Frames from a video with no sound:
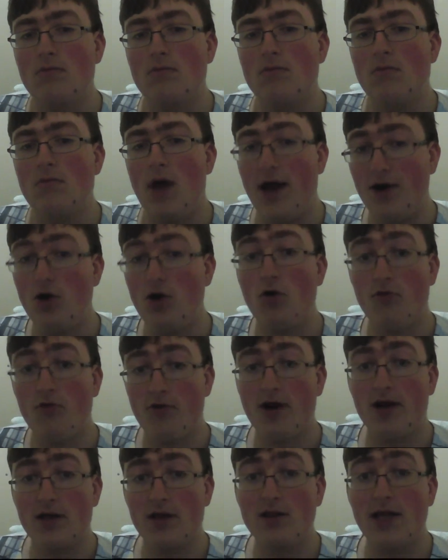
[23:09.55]
I know,
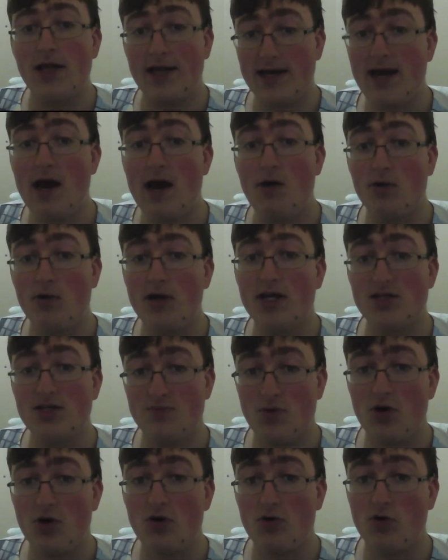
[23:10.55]
right? Like nowadays,
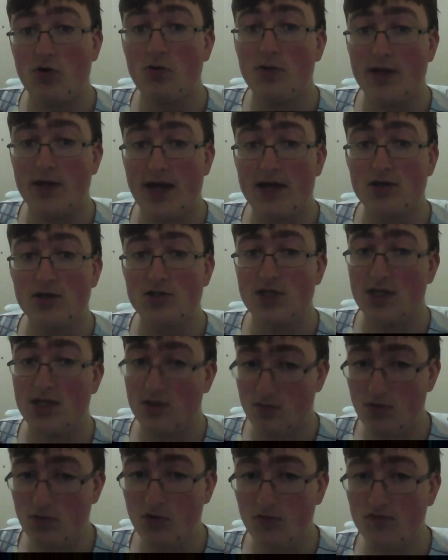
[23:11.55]
Miracle with
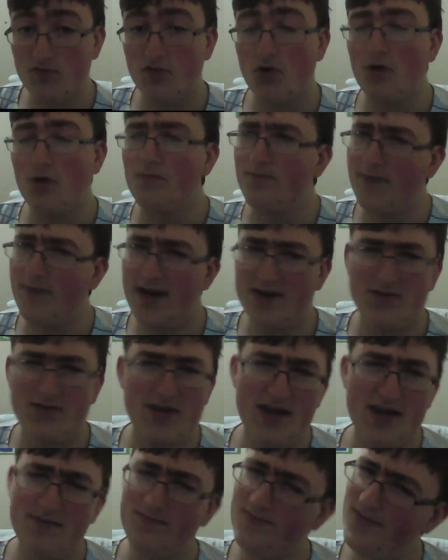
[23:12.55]
Gadgetan, good draw. Back
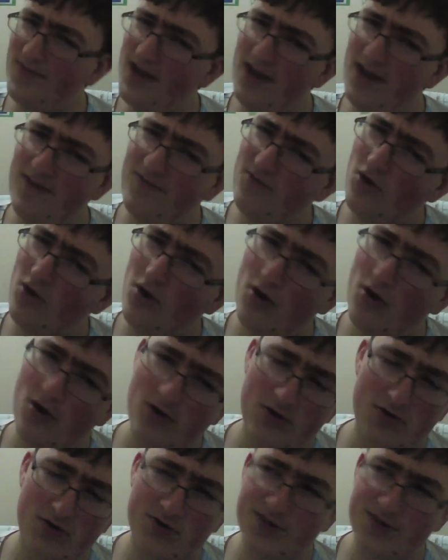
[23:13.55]
then,
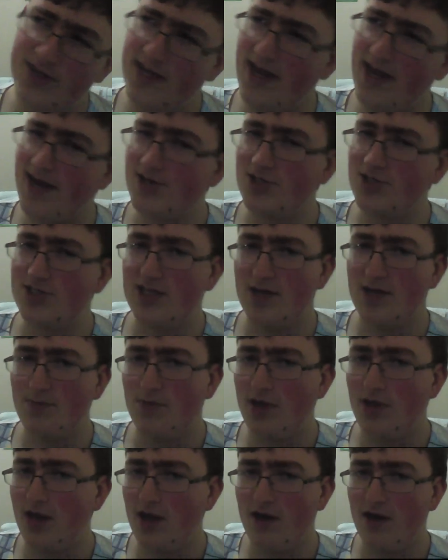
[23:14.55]
oh, you're on the Gadgetan
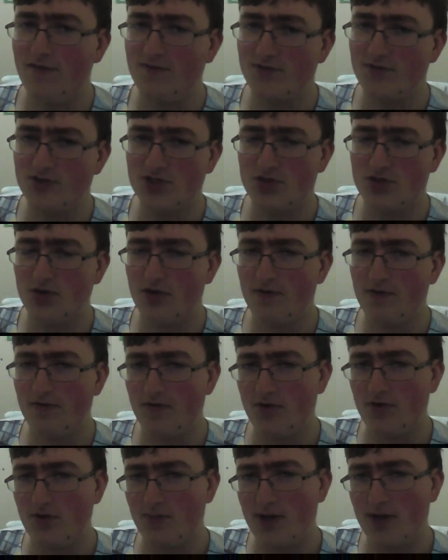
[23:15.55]
play, I feel sorry
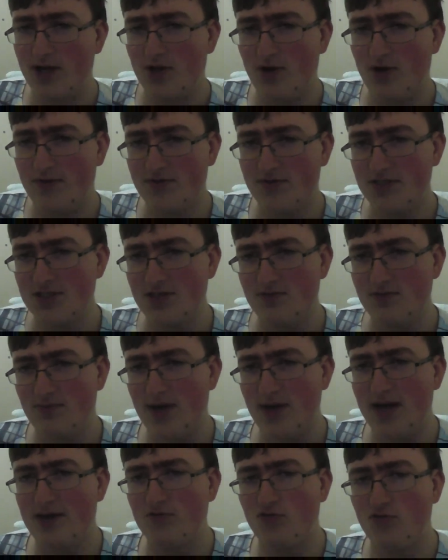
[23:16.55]
for you, man. You have to sit
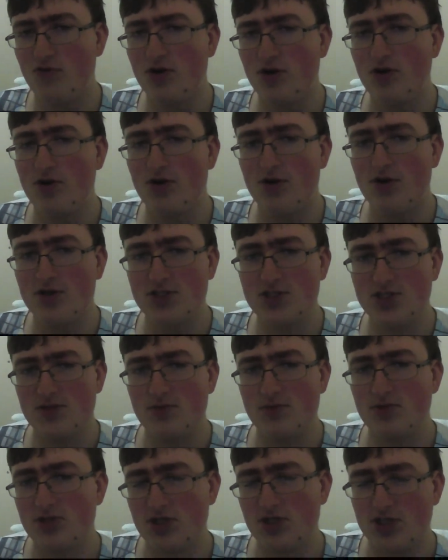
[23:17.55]
back drawing cards as
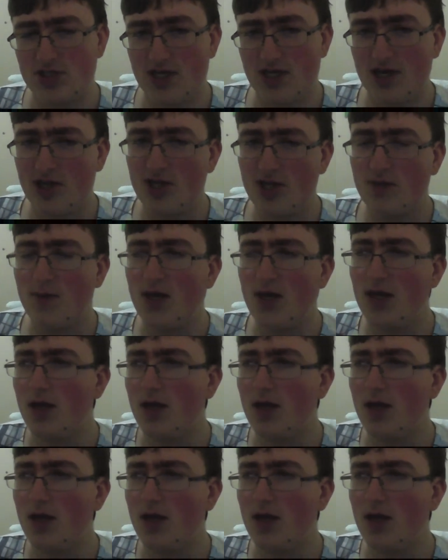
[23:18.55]
opposed to just killing me.